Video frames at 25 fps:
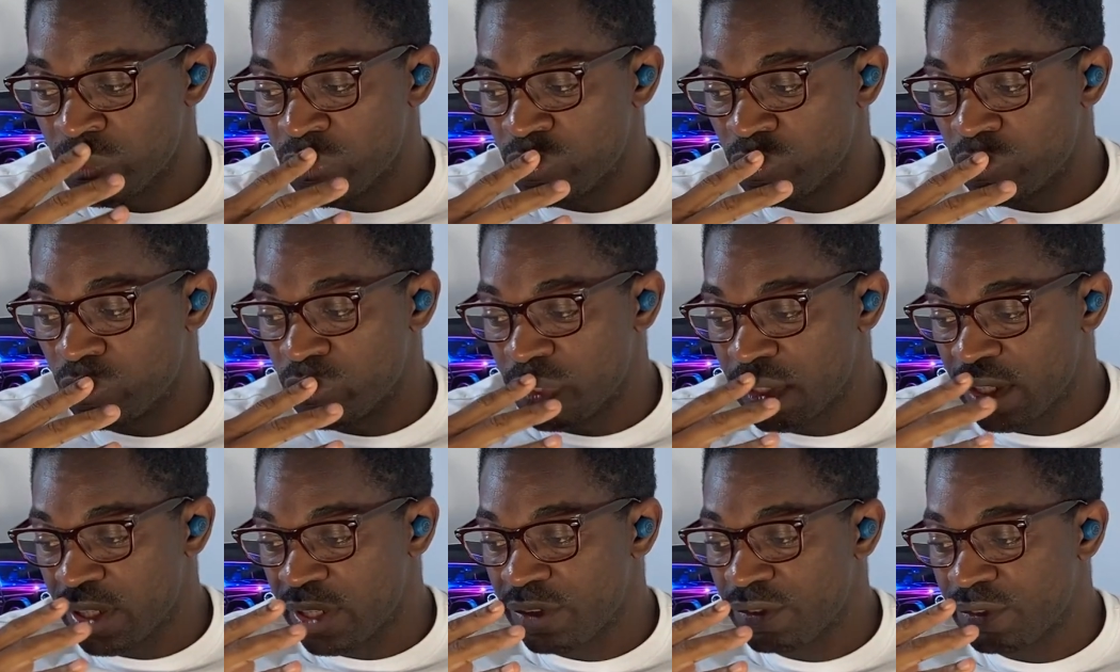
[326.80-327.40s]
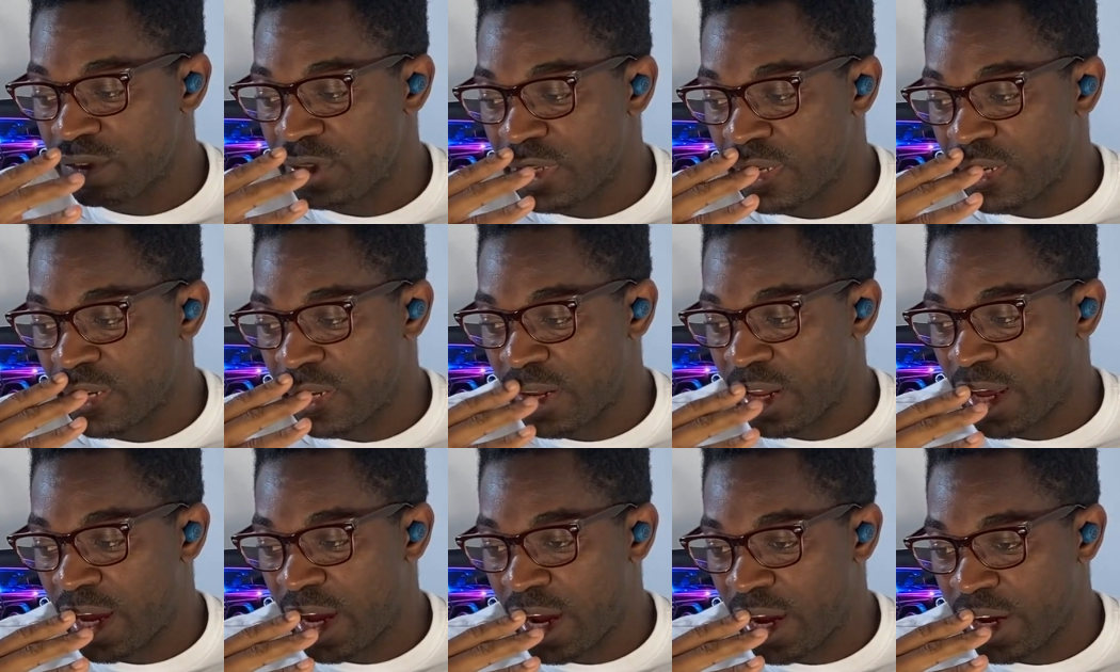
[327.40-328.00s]
live their
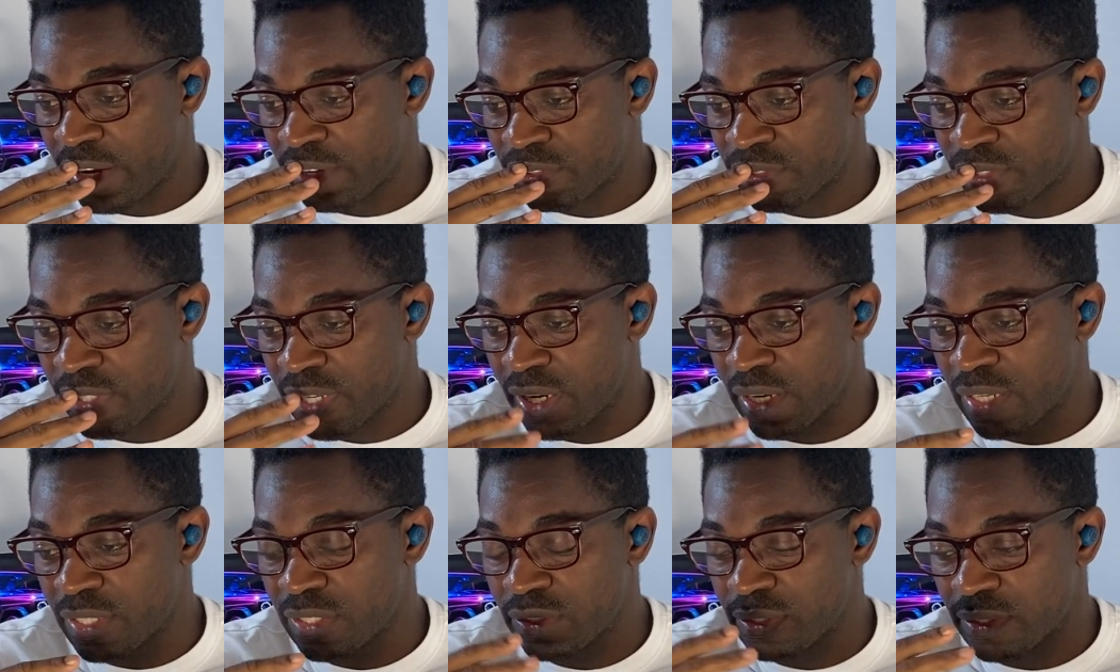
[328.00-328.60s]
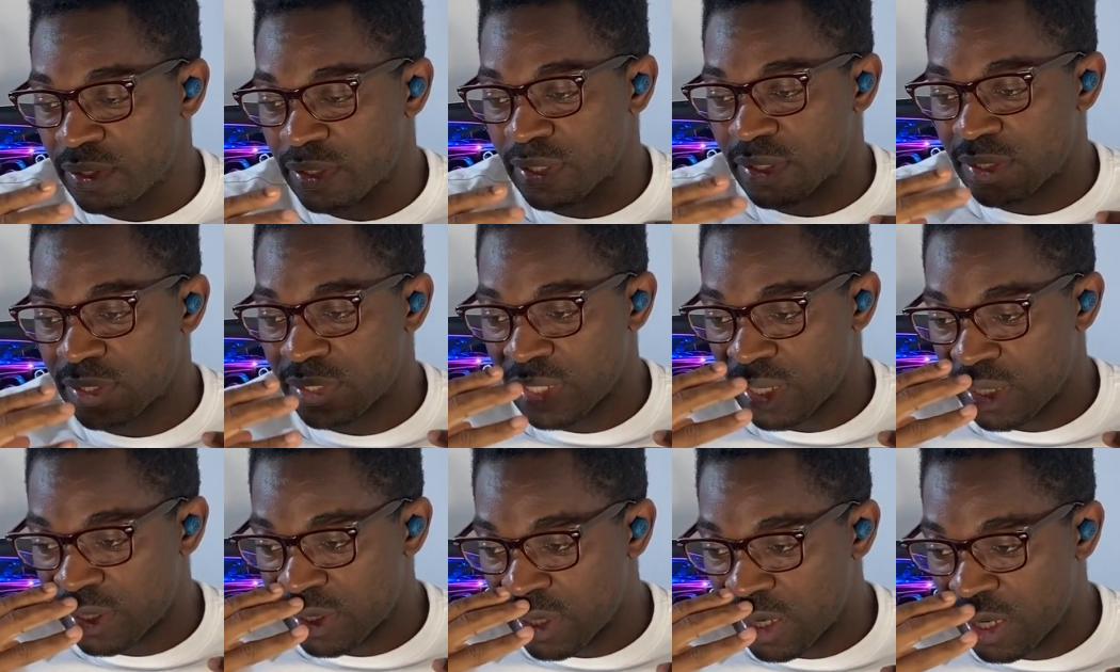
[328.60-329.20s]
lives and
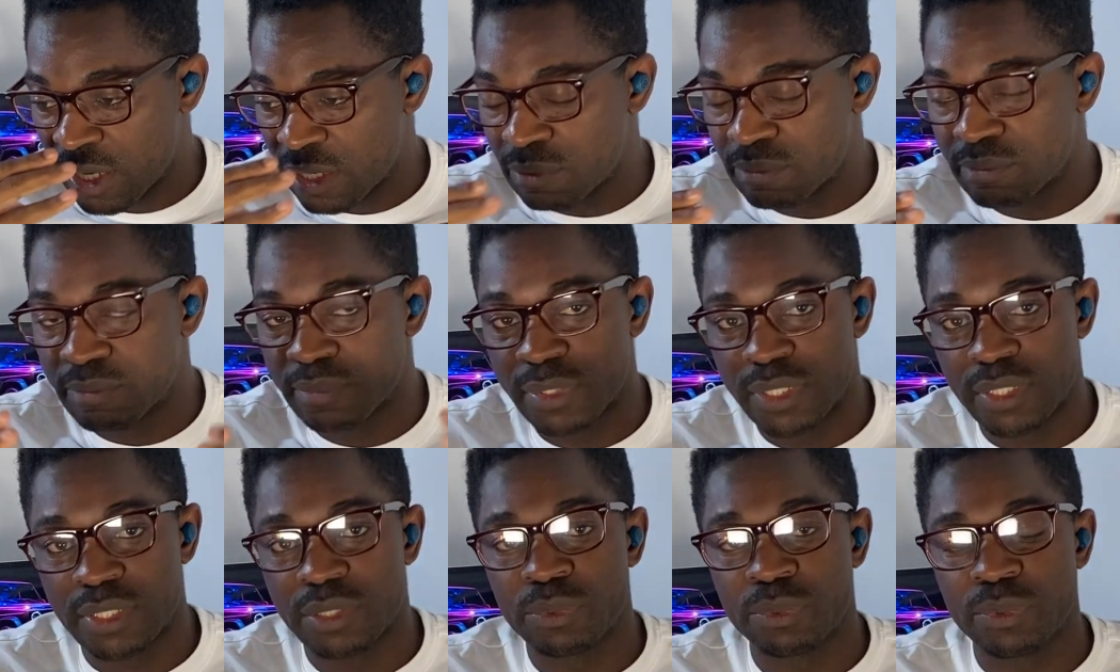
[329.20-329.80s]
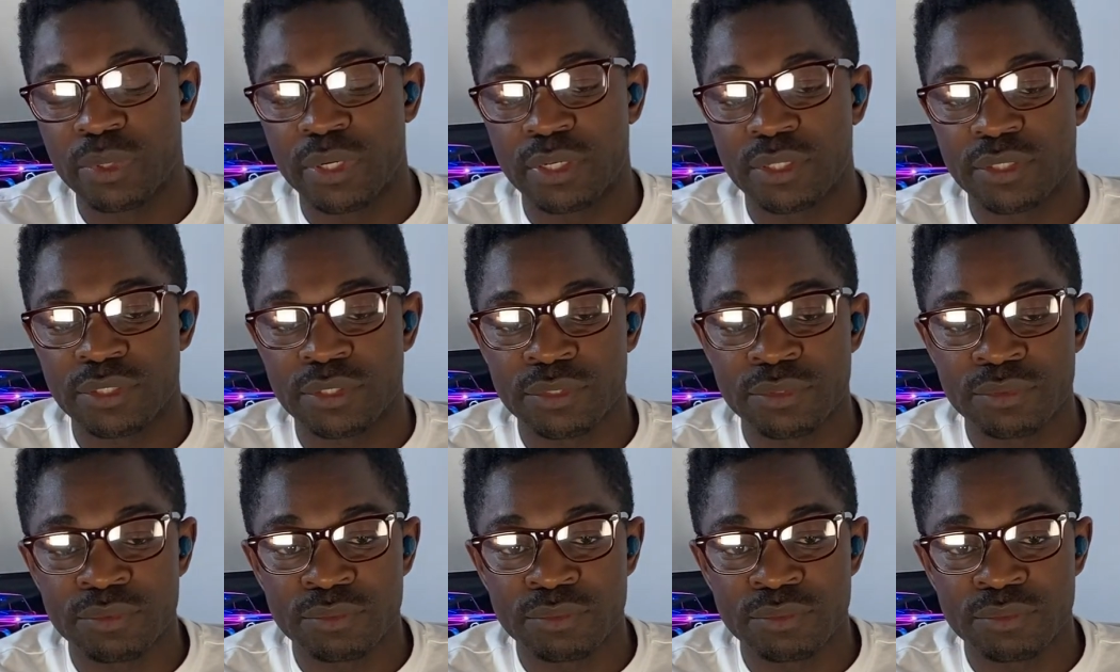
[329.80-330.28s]
understand how money works.